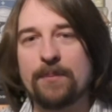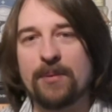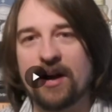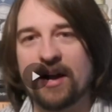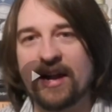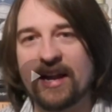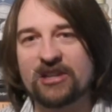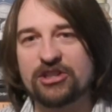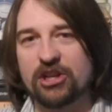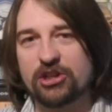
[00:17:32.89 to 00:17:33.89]
Vampire
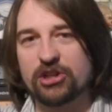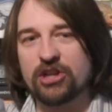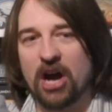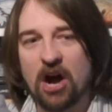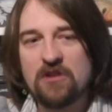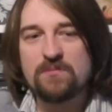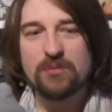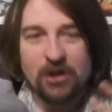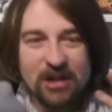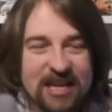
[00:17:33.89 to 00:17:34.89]
is such an
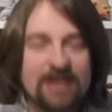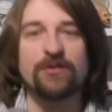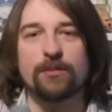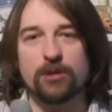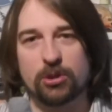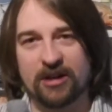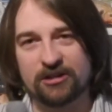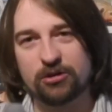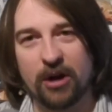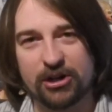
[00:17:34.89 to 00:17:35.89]
unbelievable
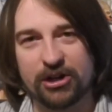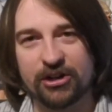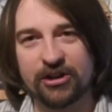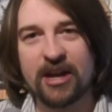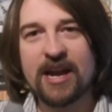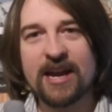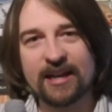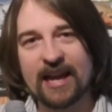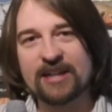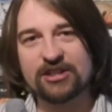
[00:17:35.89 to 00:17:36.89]
transgression
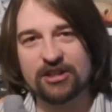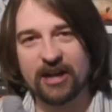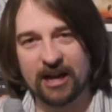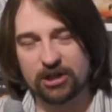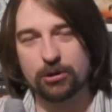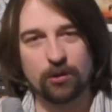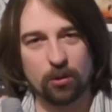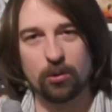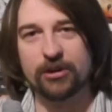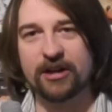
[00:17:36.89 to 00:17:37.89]
against the natural
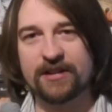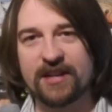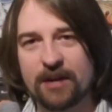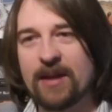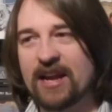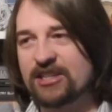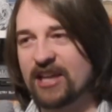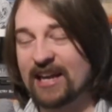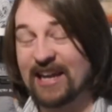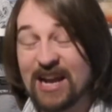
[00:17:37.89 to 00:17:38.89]
order that it makes
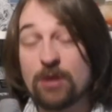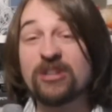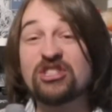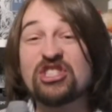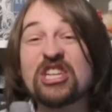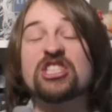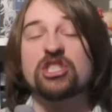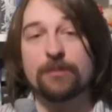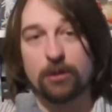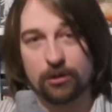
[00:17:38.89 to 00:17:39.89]
that
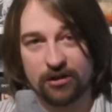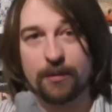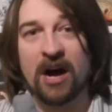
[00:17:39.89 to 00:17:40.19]
irresistible to